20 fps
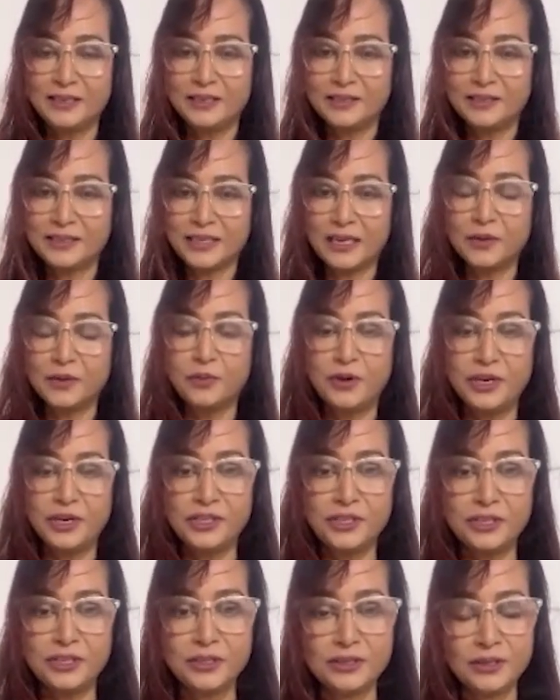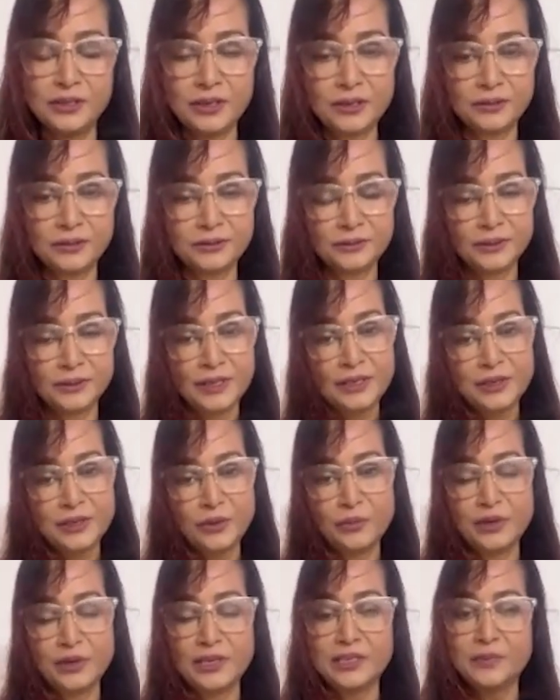celebration of
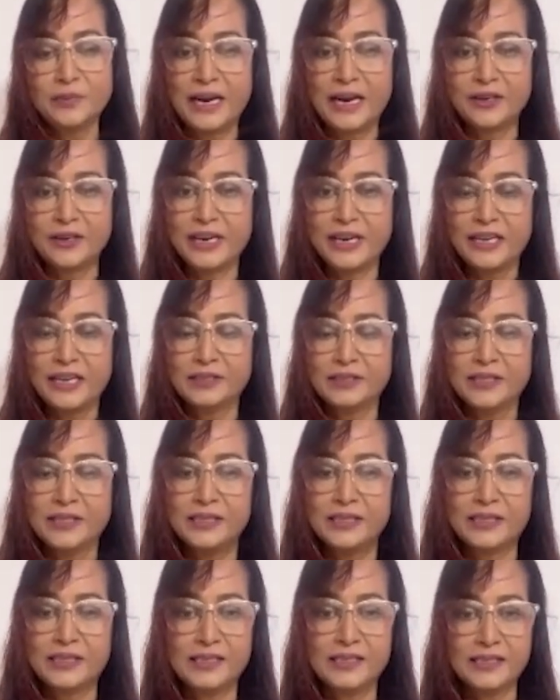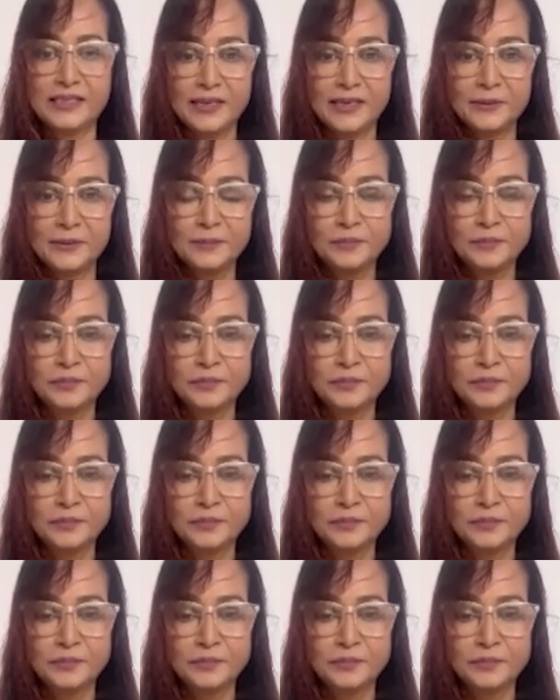World Biodiversity Day.